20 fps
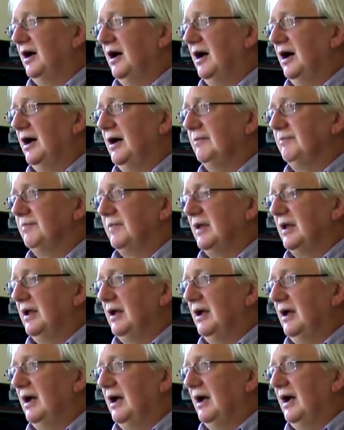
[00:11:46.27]

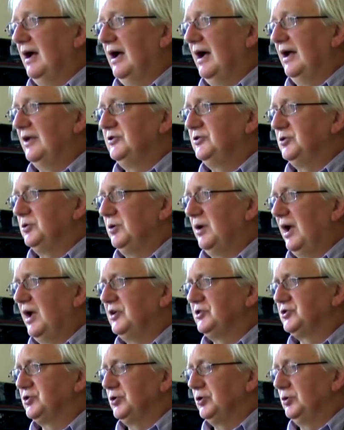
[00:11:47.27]
and to
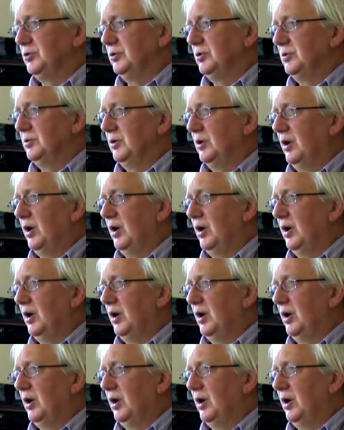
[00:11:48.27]
issue